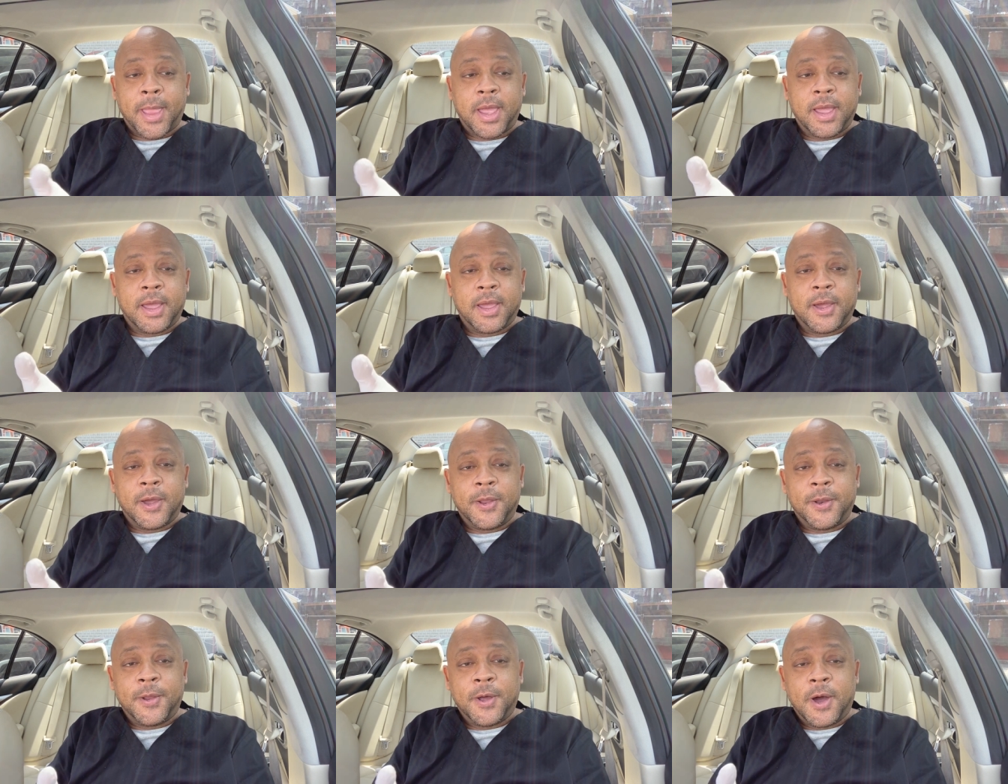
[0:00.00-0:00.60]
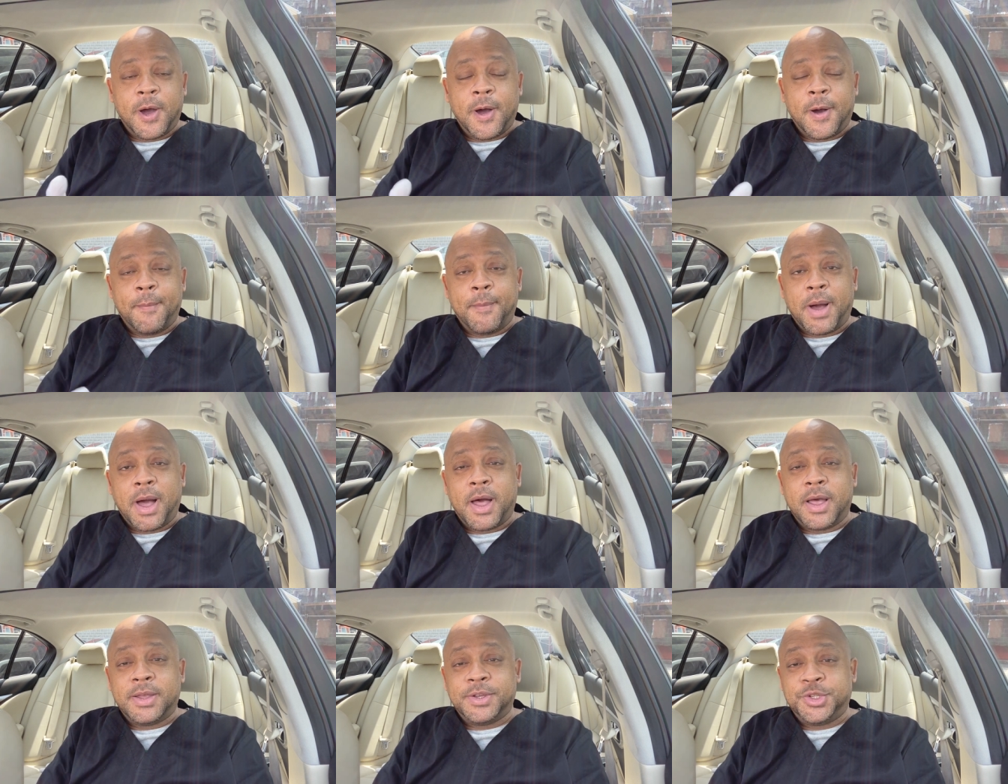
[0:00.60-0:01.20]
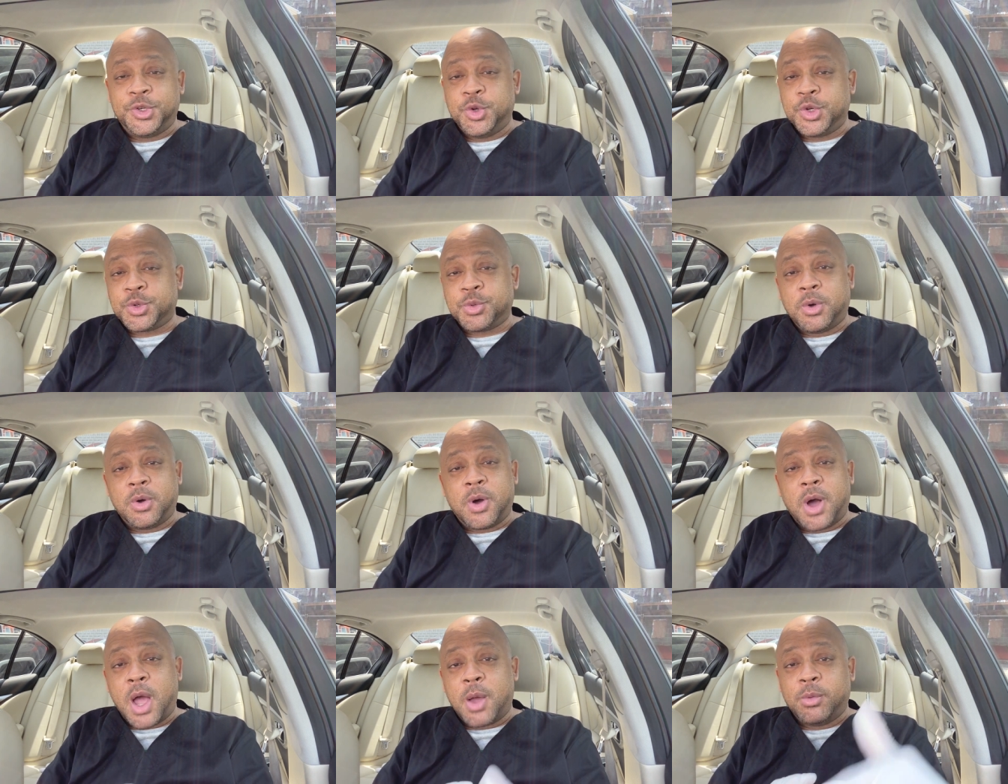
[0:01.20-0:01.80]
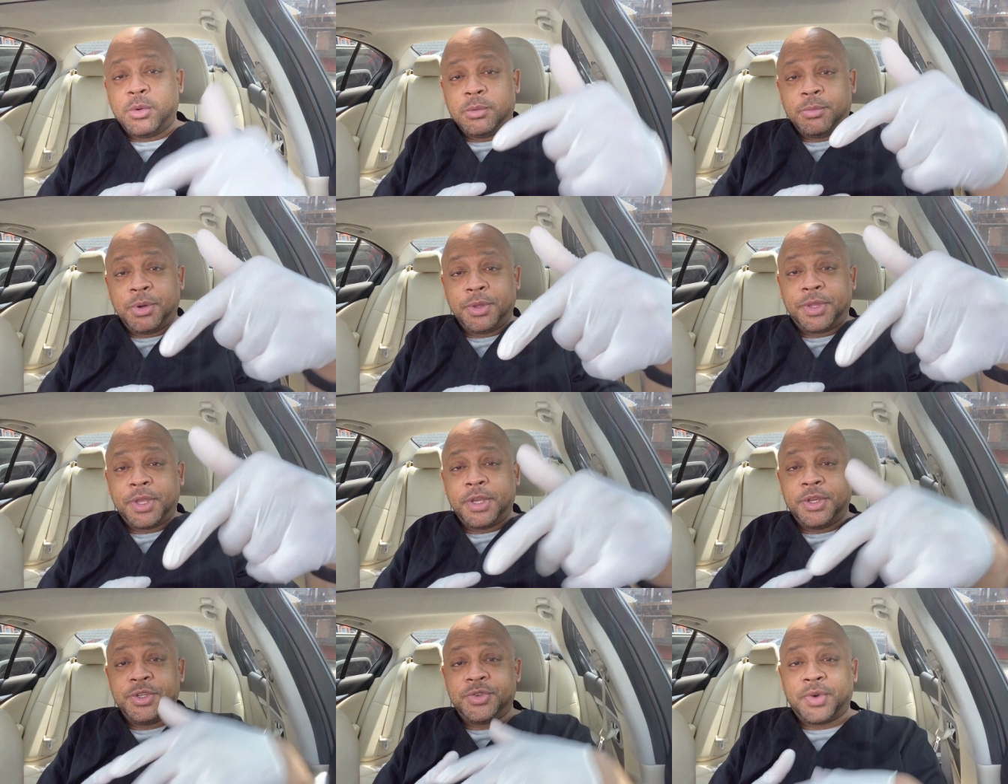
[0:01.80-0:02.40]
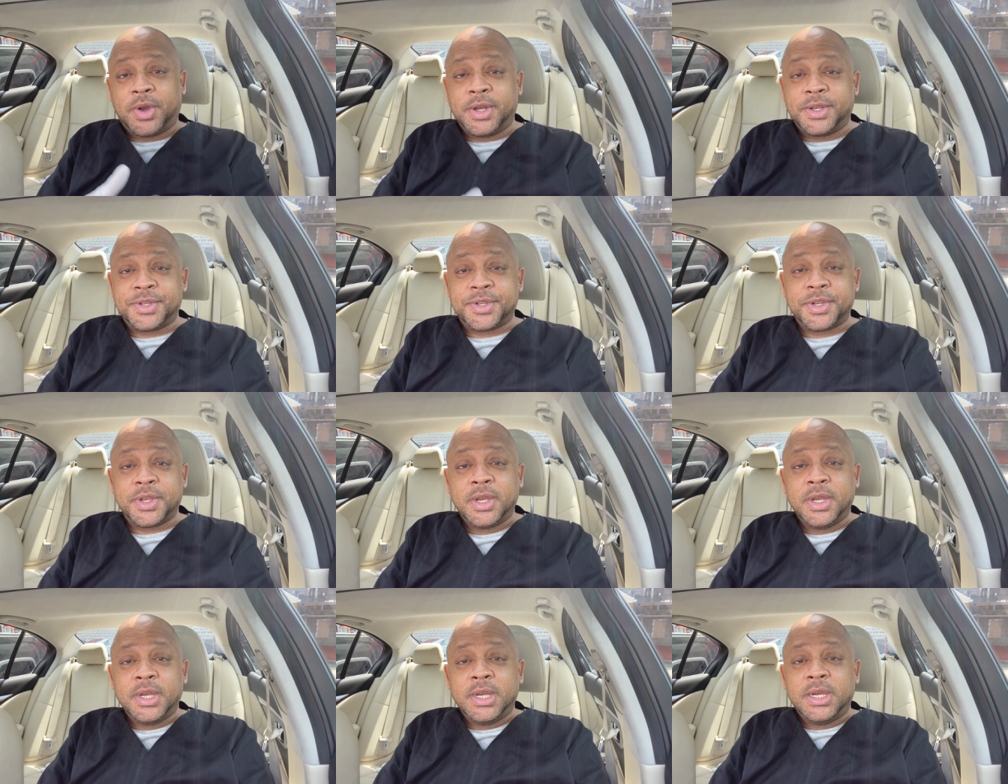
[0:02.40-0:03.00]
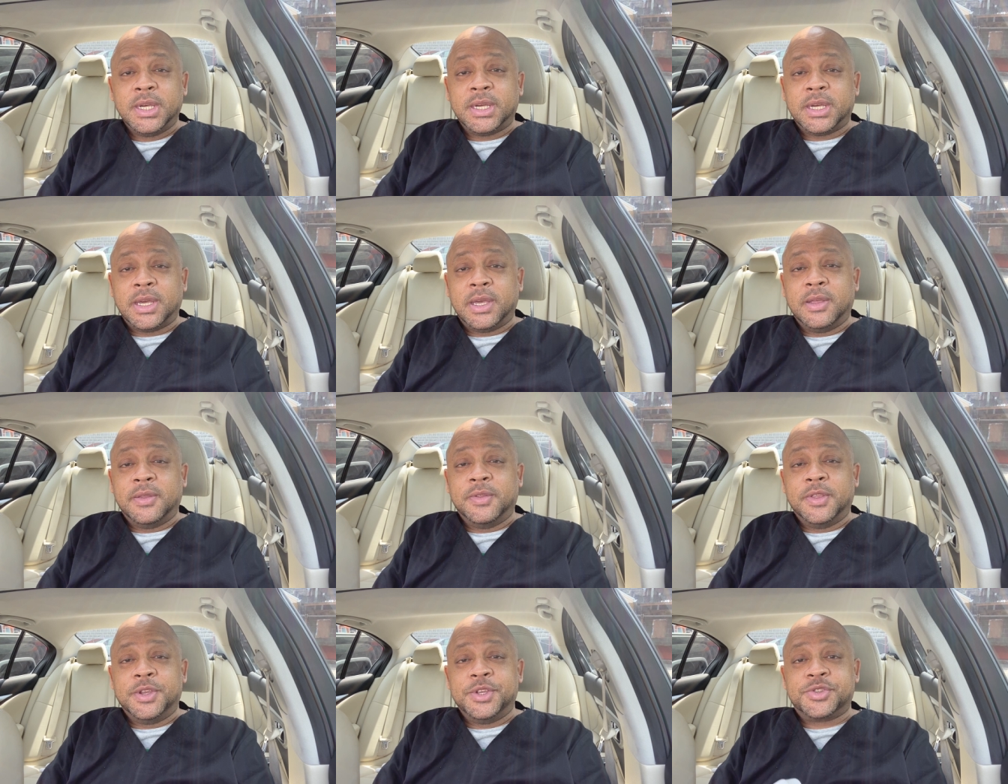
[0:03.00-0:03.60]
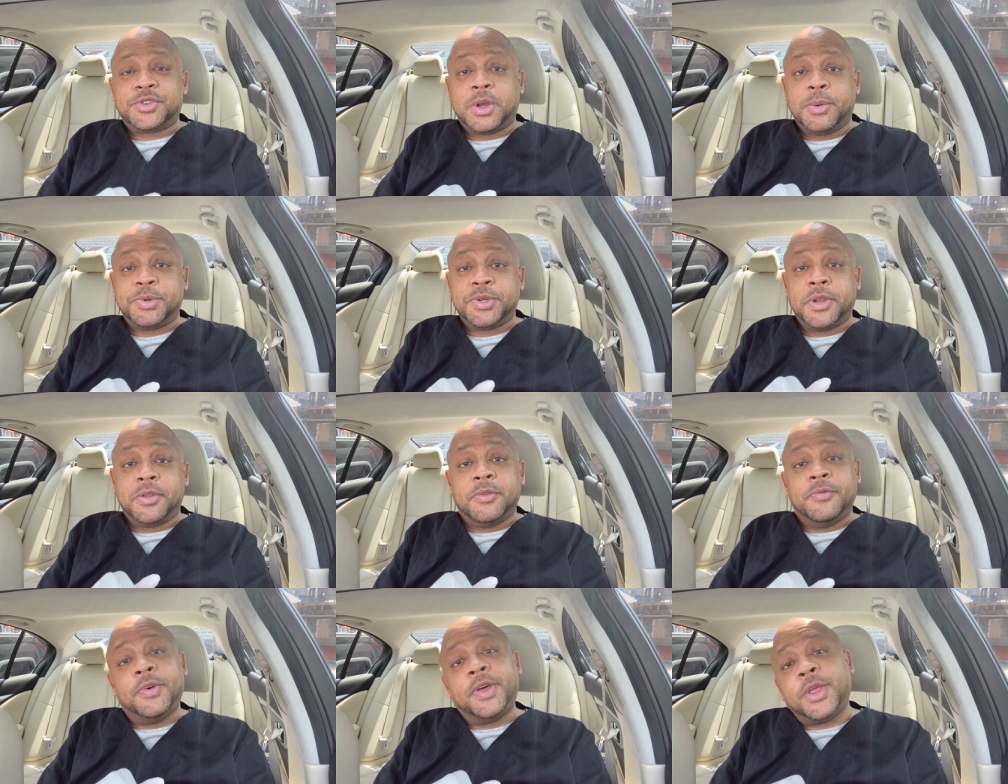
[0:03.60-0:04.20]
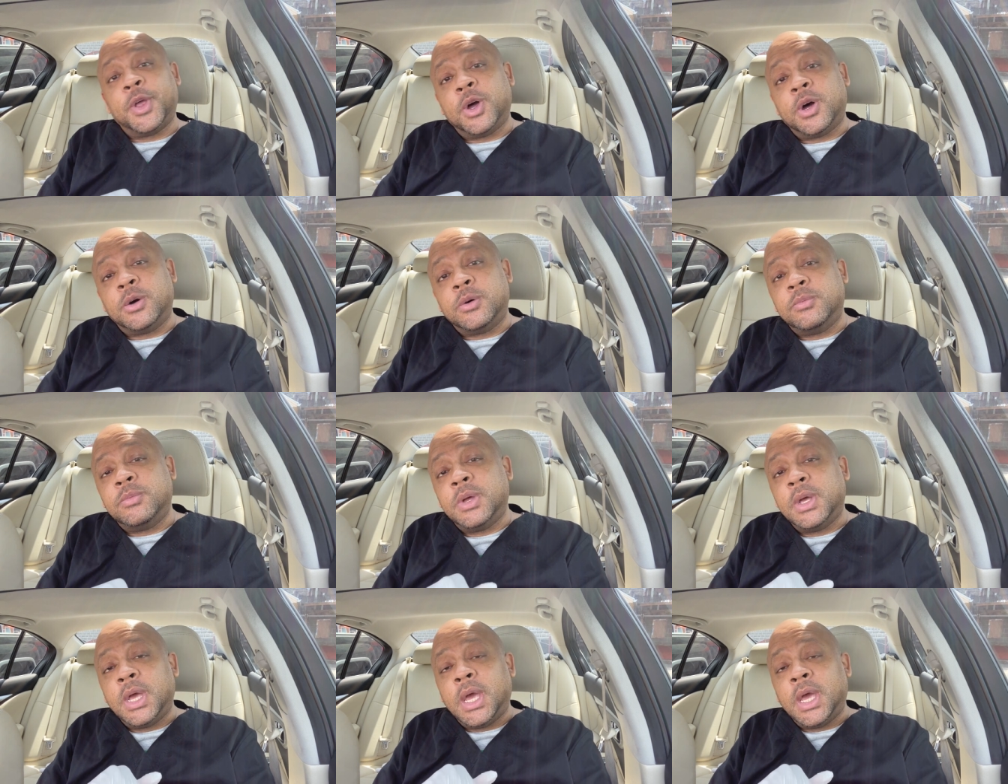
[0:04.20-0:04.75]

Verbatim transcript: And um, as usual, I will put the address in the description of the video.